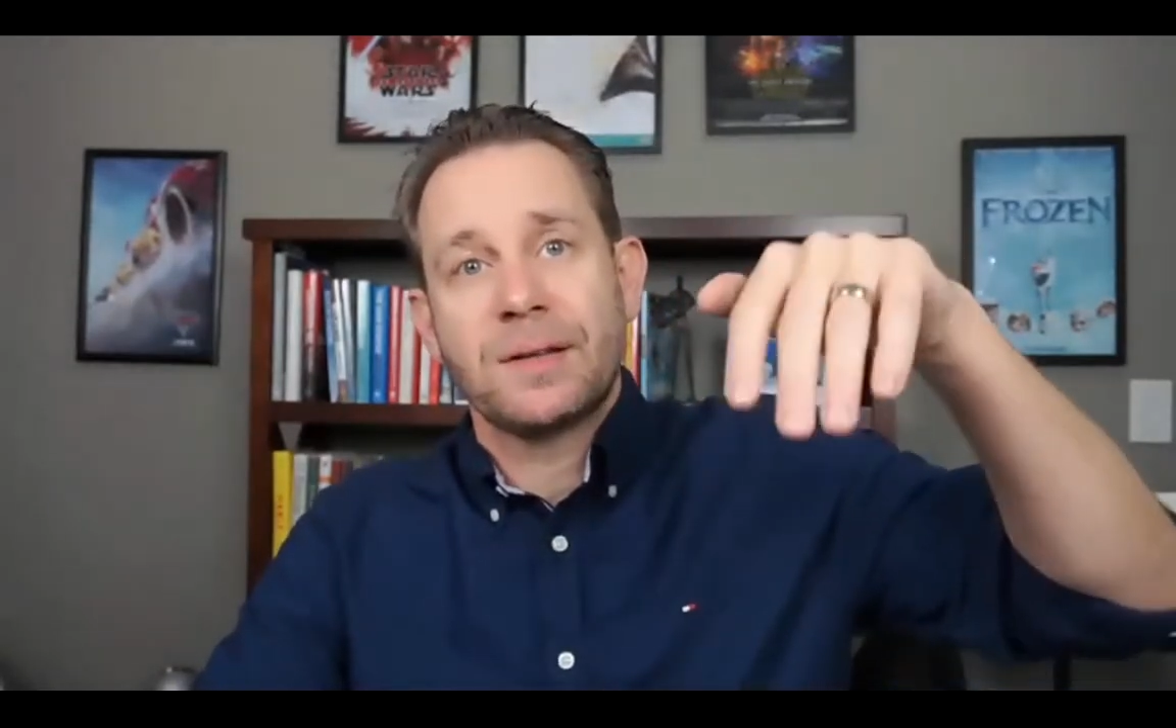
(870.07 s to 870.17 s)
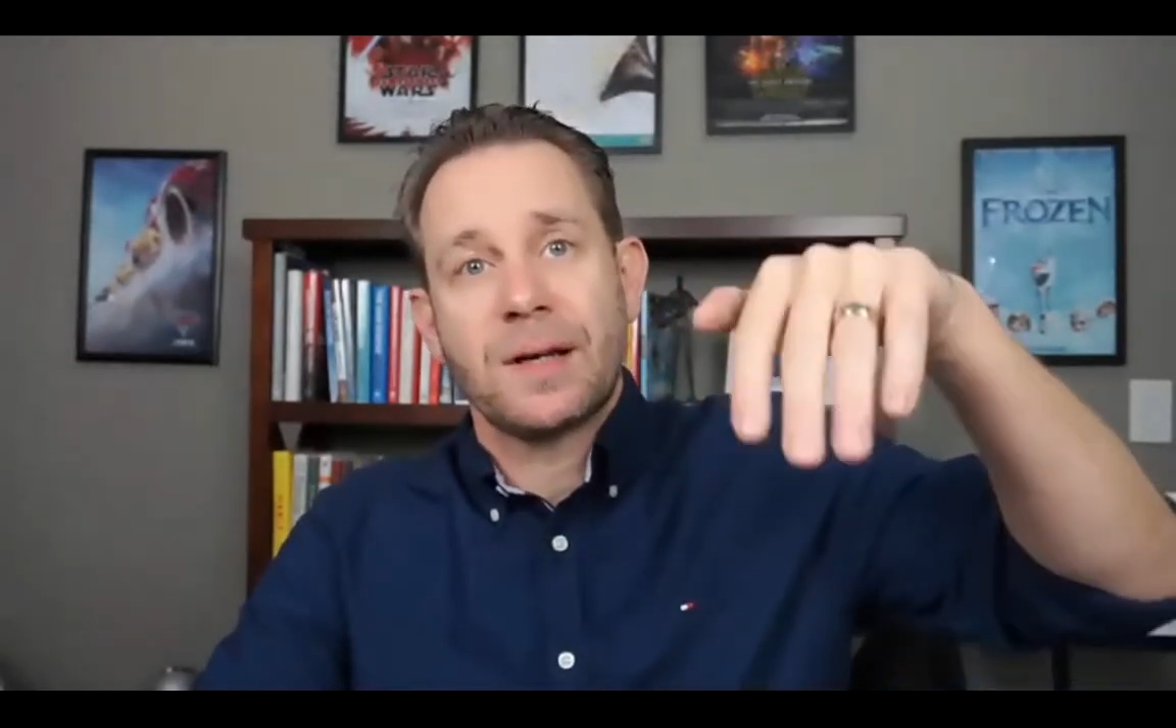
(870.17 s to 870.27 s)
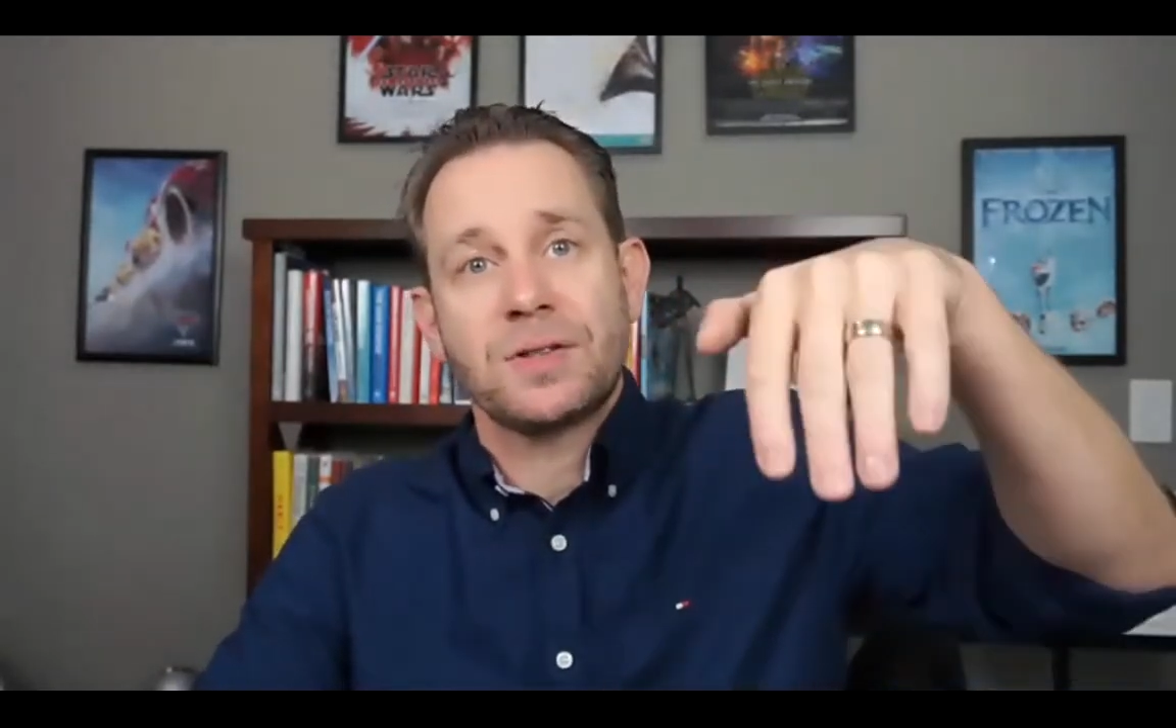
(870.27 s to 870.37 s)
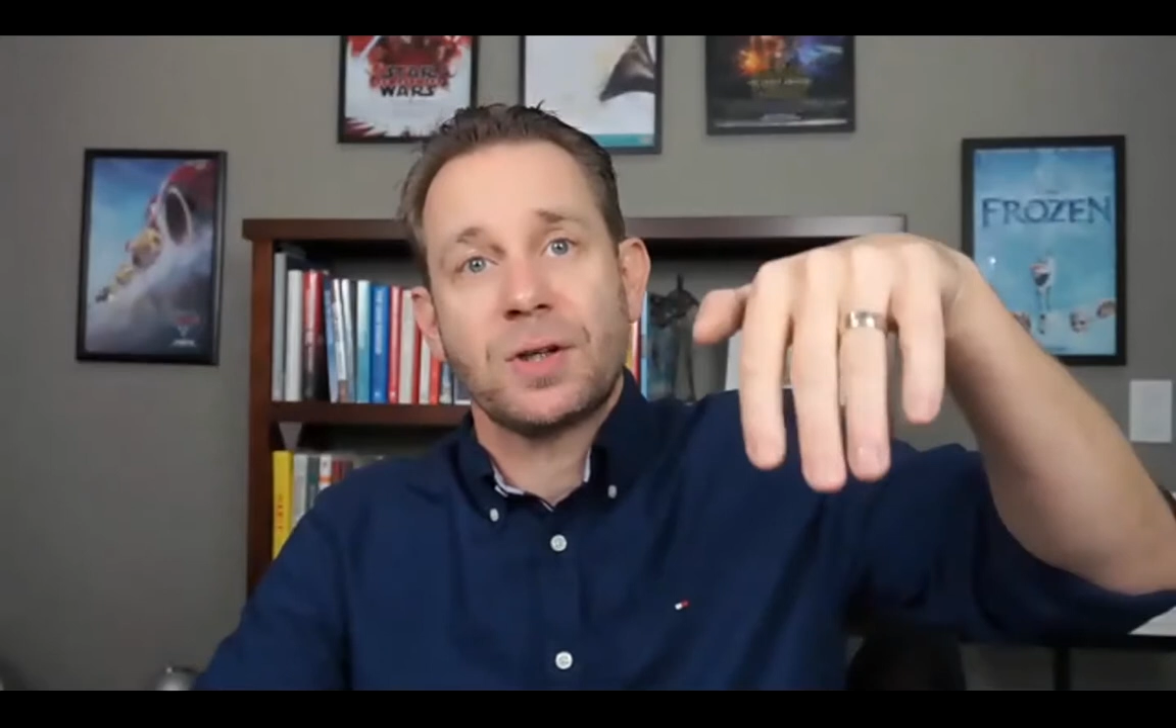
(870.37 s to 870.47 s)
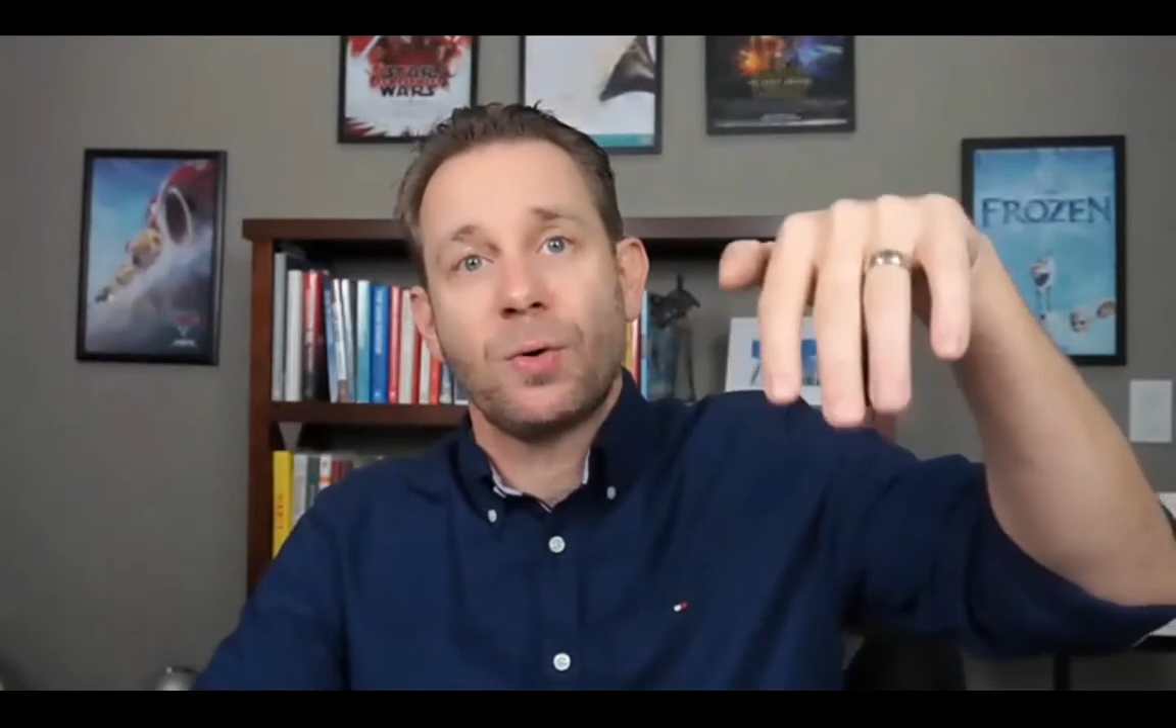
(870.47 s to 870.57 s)

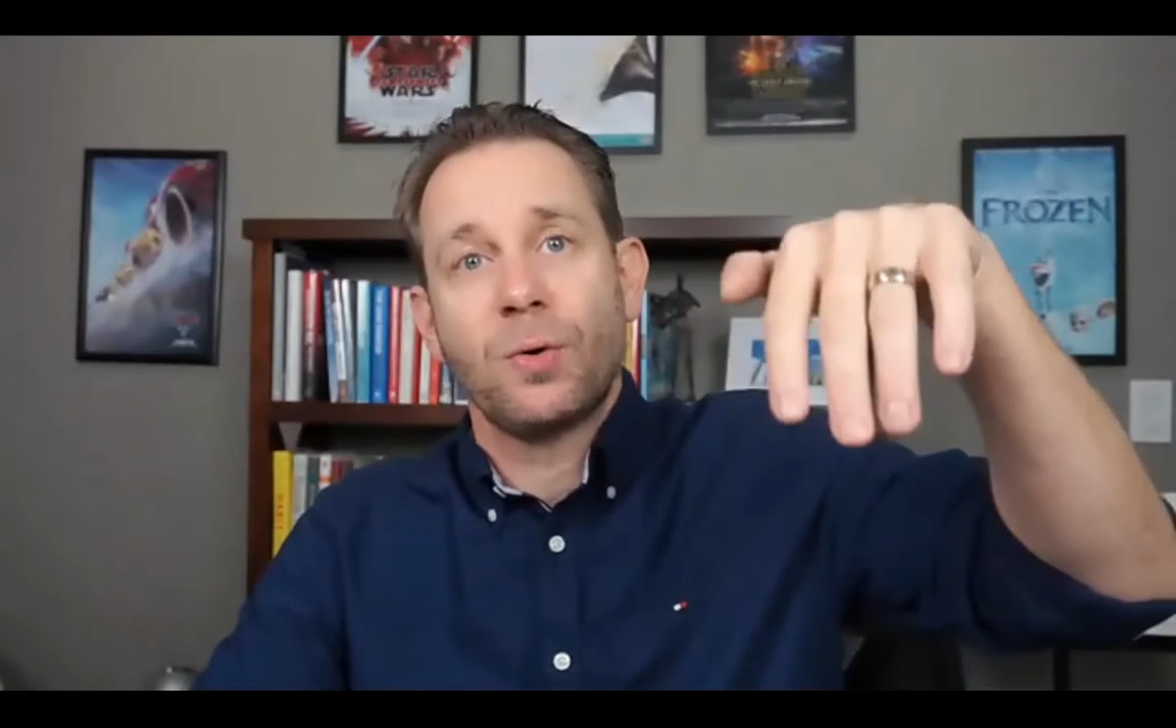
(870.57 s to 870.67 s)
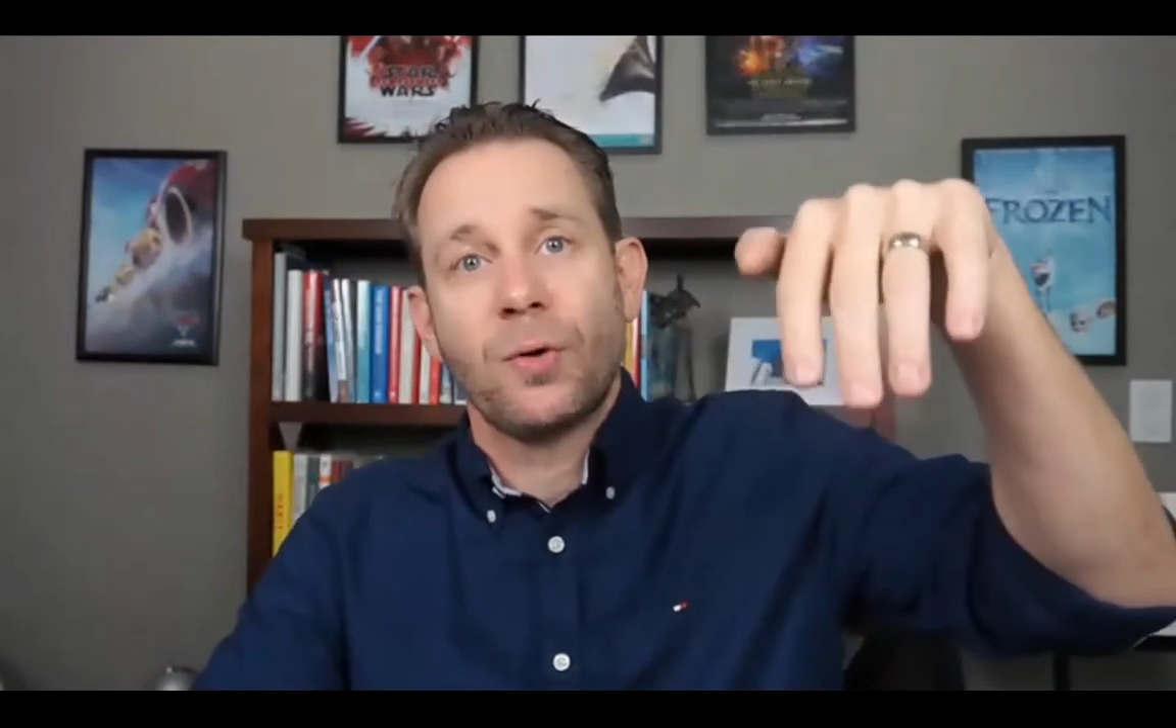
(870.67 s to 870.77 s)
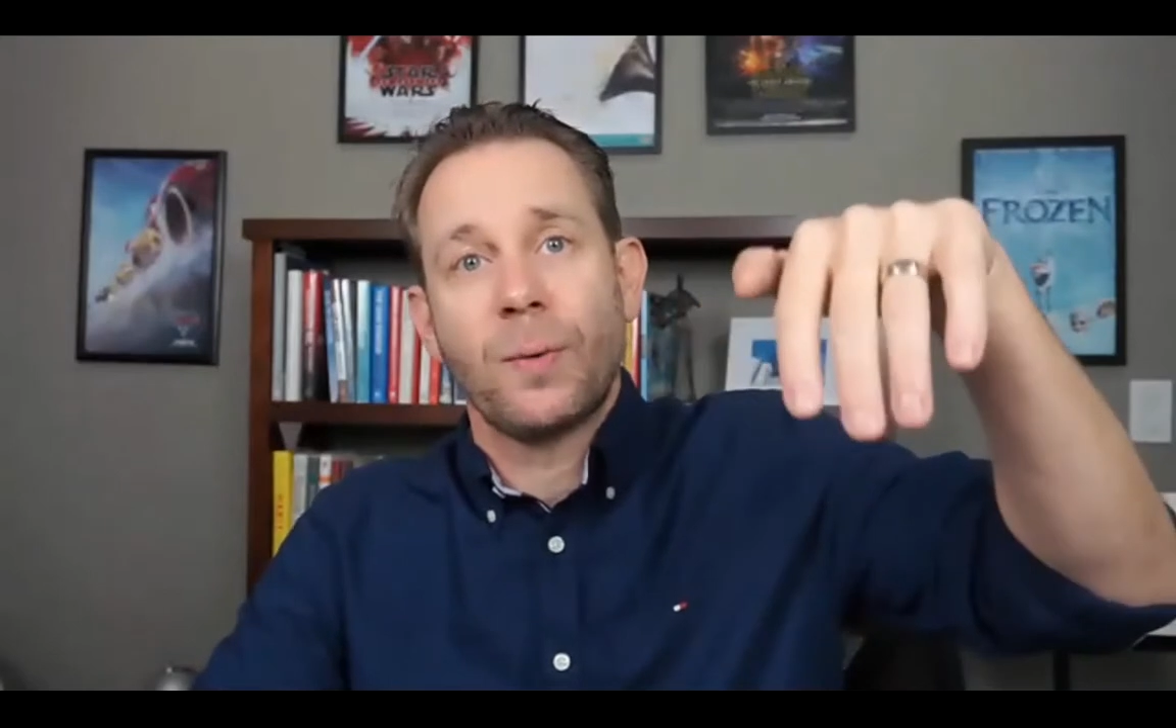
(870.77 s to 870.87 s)
touching all the